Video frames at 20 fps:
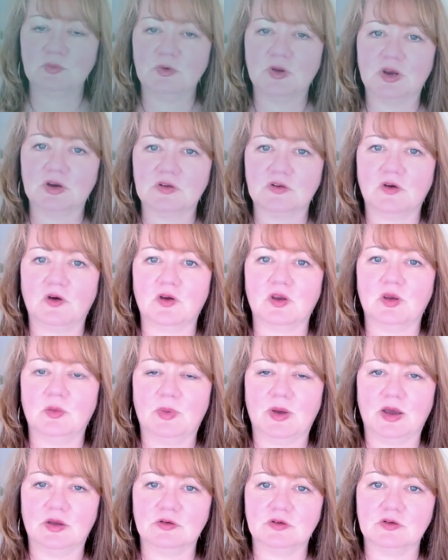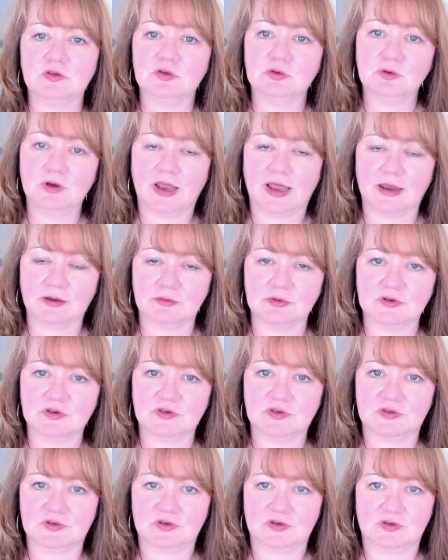we are talking about 2
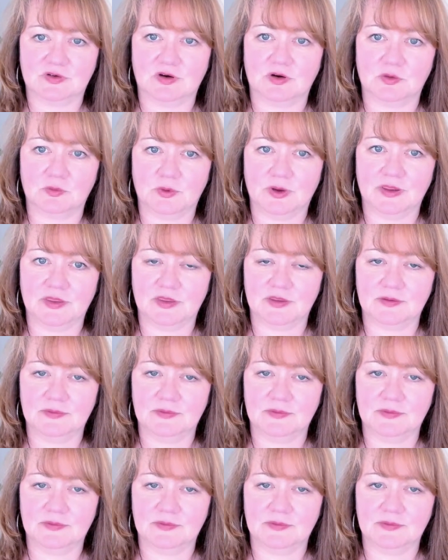languages to start with.